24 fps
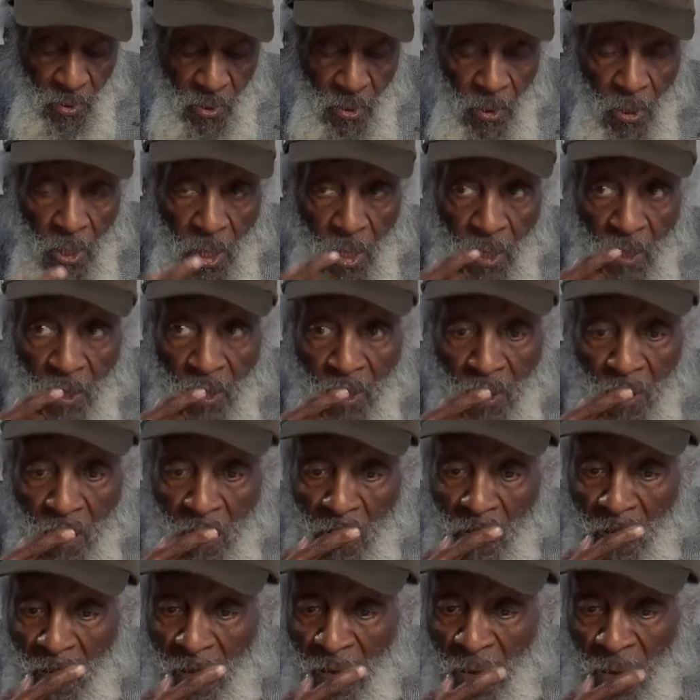Because
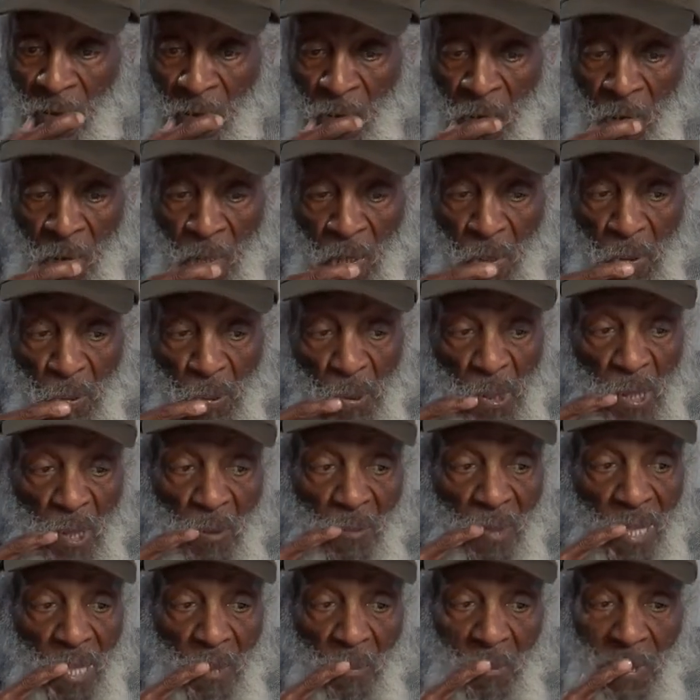a friend
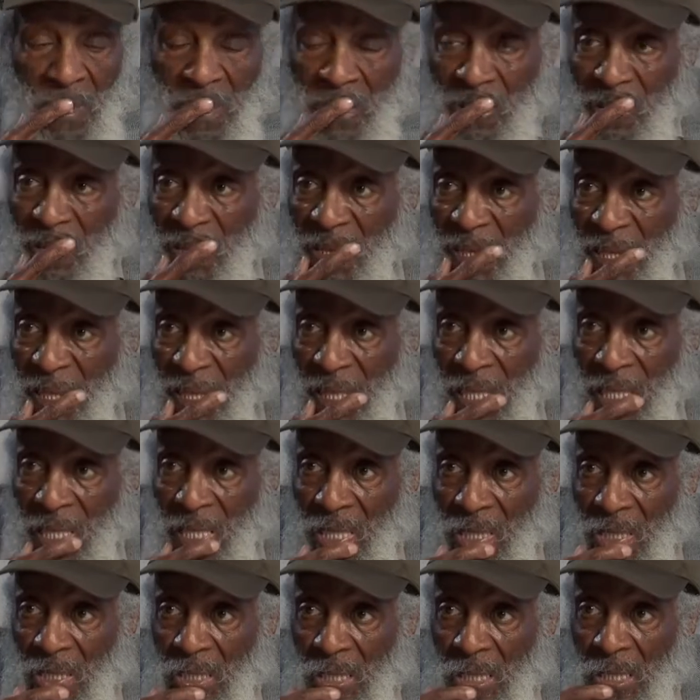of mine went to see it
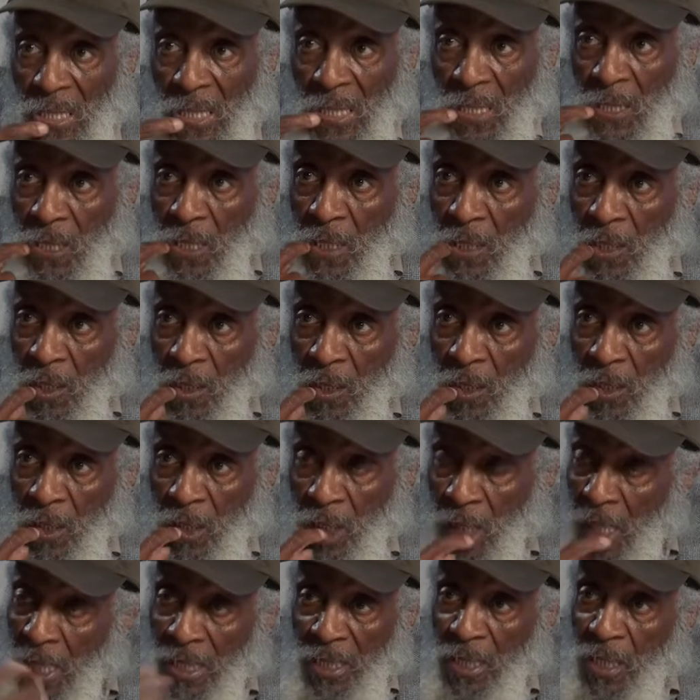last night.
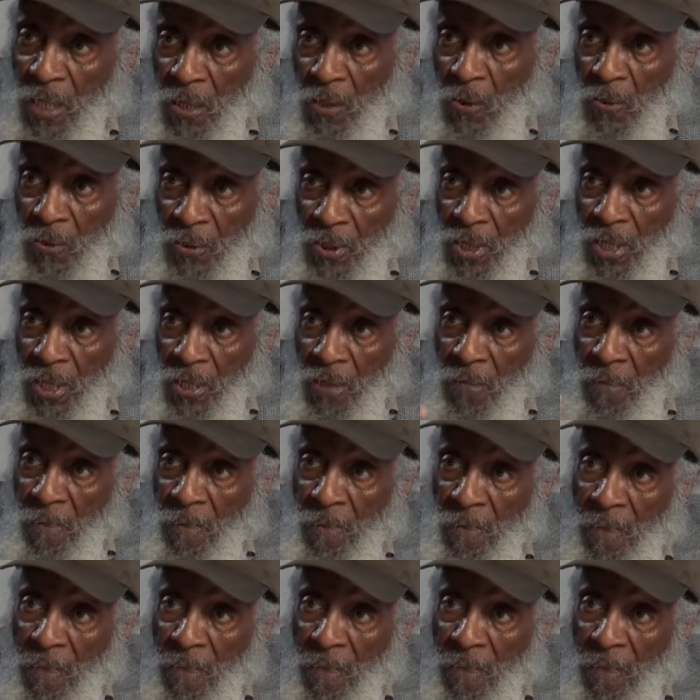See, I can't go see it